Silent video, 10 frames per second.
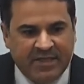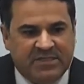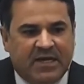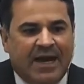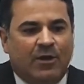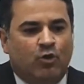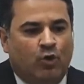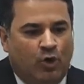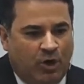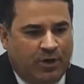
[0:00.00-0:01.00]
He begins
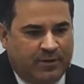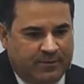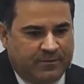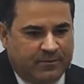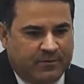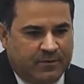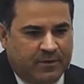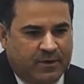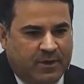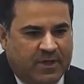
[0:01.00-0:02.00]
to live this
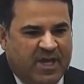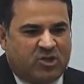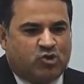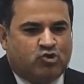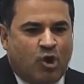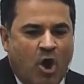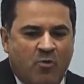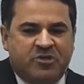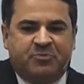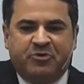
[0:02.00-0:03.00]
warmth
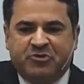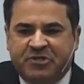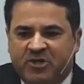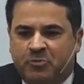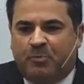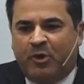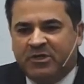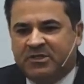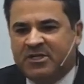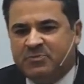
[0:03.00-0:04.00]
that
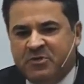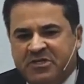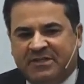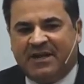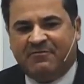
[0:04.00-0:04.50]
only Holy Spirit